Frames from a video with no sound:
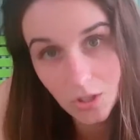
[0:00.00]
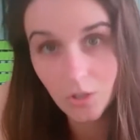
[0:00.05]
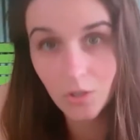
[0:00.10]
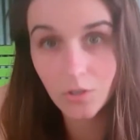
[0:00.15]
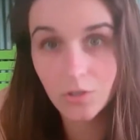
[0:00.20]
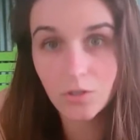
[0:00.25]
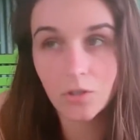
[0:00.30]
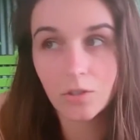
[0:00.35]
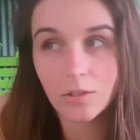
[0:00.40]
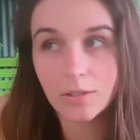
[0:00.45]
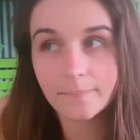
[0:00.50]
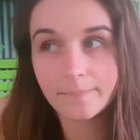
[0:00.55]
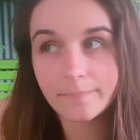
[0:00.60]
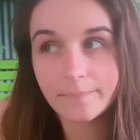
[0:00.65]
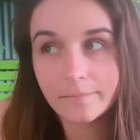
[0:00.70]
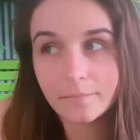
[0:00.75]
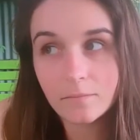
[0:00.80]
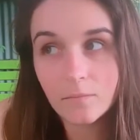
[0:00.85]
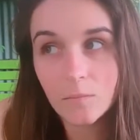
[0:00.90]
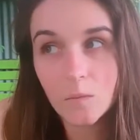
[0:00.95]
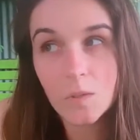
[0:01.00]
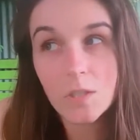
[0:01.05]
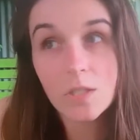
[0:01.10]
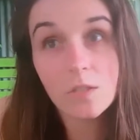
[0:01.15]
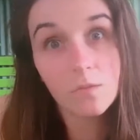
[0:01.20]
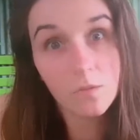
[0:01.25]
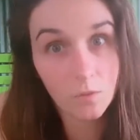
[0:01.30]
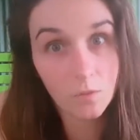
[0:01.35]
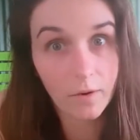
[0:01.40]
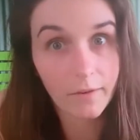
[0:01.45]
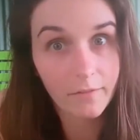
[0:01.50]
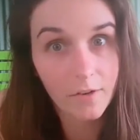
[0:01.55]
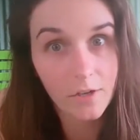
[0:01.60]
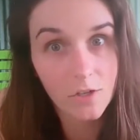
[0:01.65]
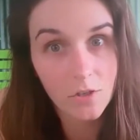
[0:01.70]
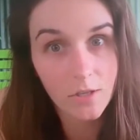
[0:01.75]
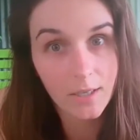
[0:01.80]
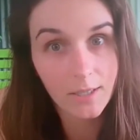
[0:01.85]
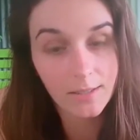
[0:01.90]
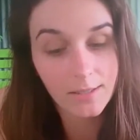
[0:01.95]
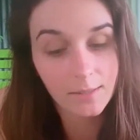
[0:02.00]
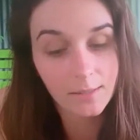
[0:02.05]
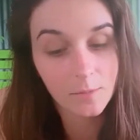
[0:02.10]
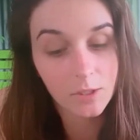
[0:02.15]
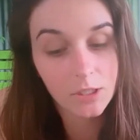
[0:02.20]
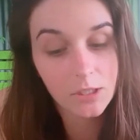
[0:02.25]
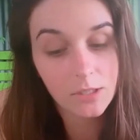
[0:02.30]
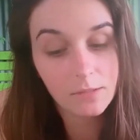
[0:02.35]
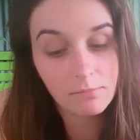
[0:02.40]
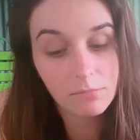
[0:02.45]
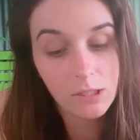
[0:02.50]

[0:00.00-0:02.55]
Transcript: not do them. Which is quite frustrating sometimes.